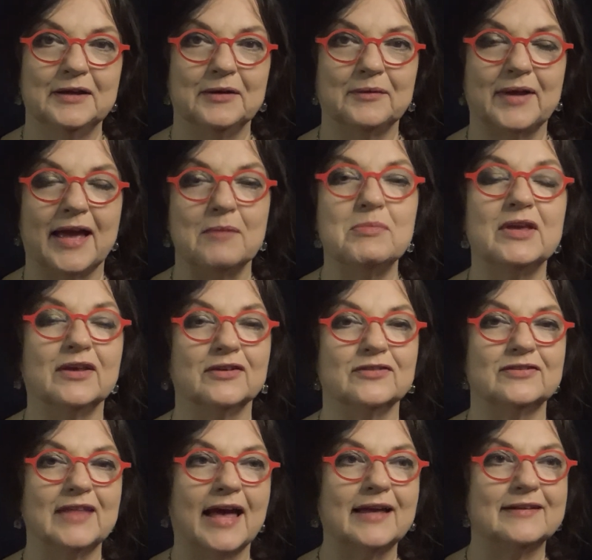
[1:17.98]
Okay, because
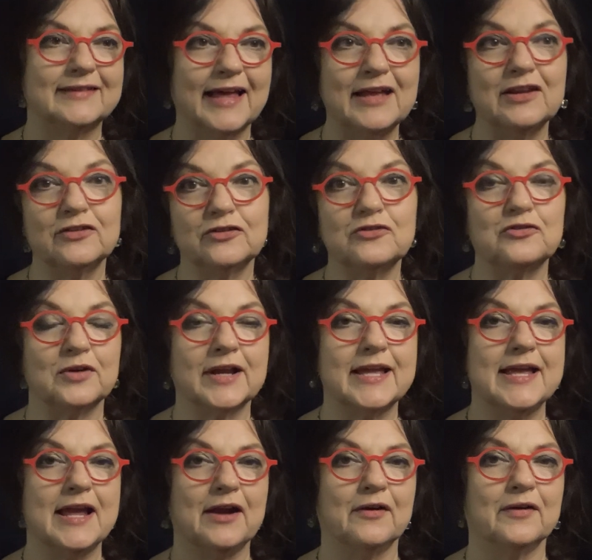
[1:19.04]
that is a
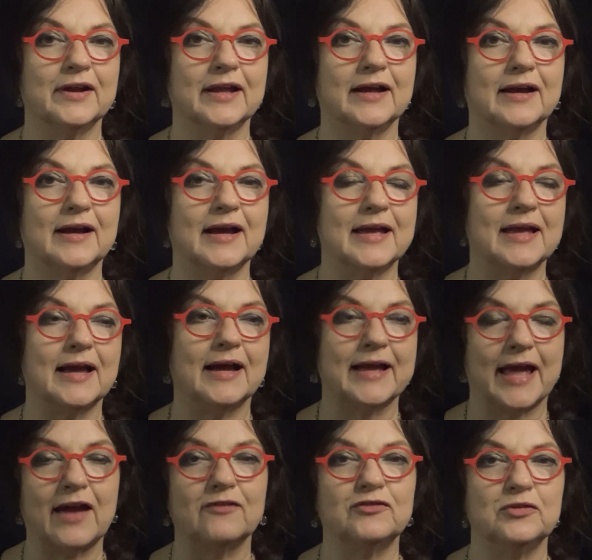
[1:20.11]
tricky area, I
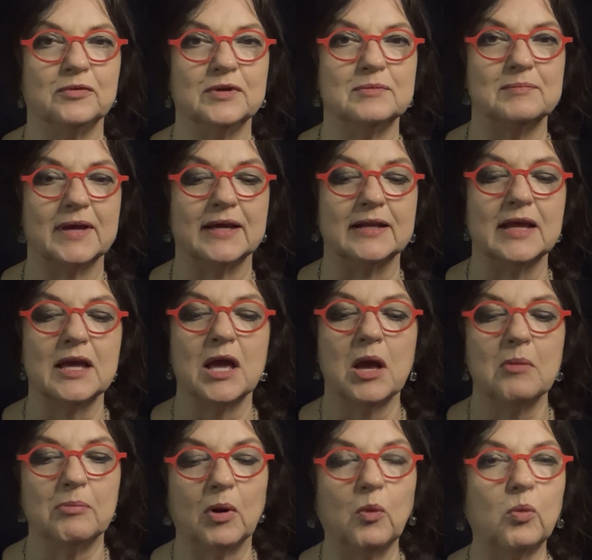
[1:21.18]
have to admit.
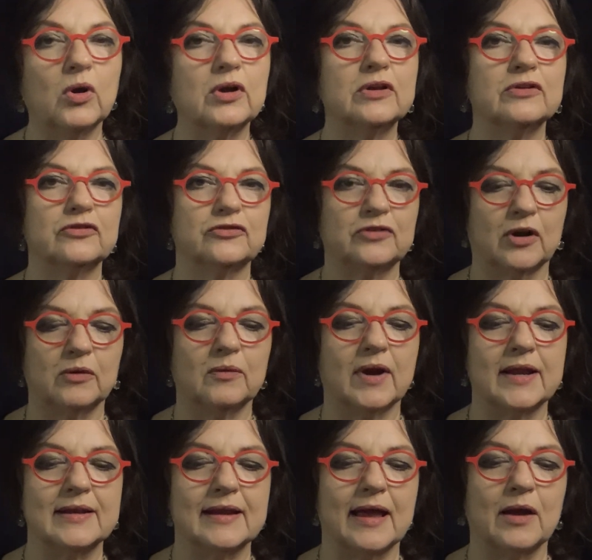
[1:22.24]
But we're going to start
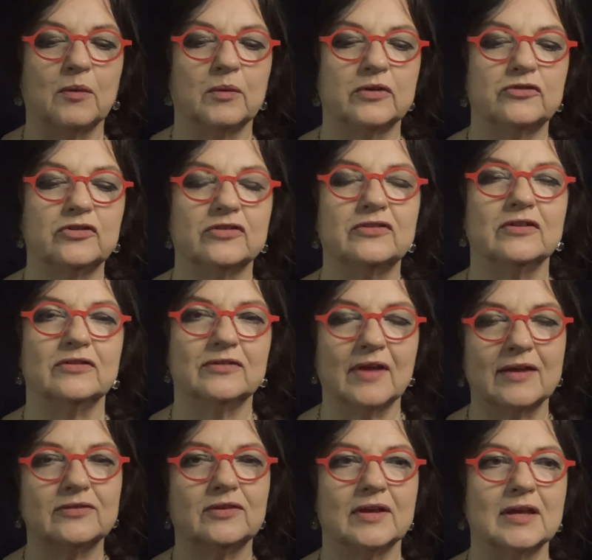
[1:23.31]
right now with just
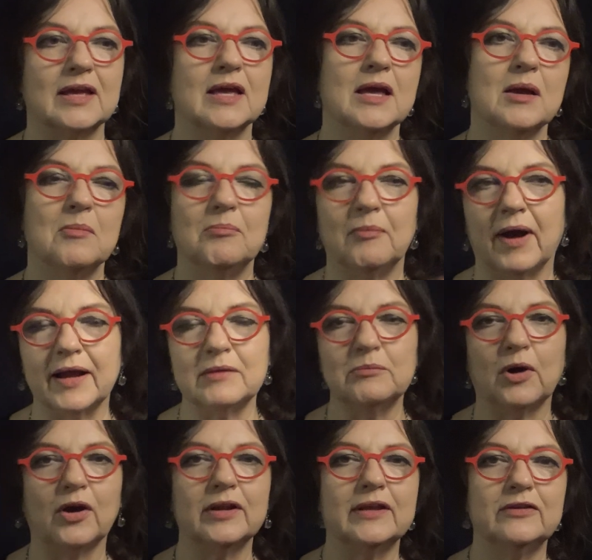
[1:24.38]
assessing mind,
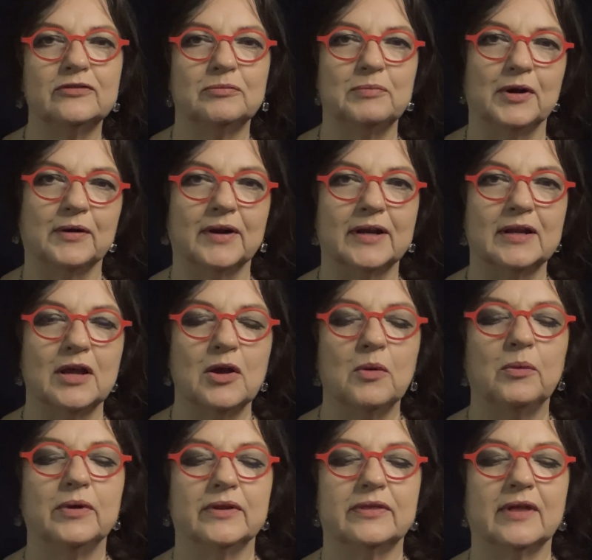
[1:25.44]
body, spirit
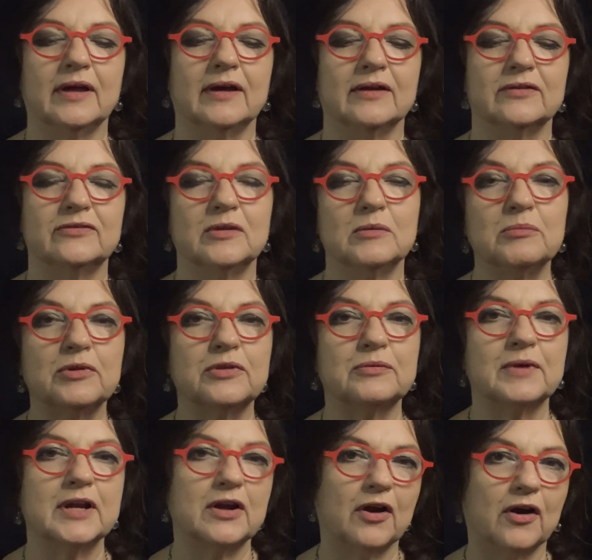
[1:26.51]
with simple
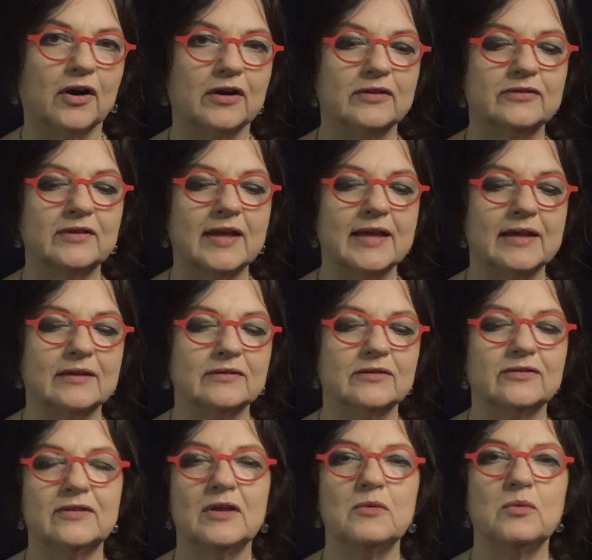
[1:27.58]
3 cards and
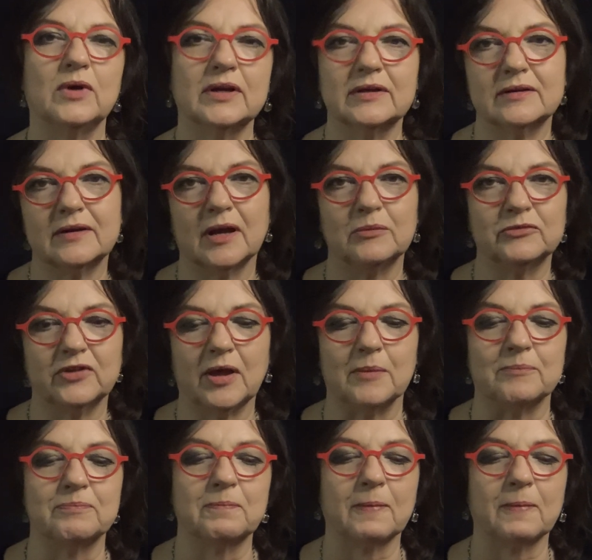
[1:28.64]
see what comes up.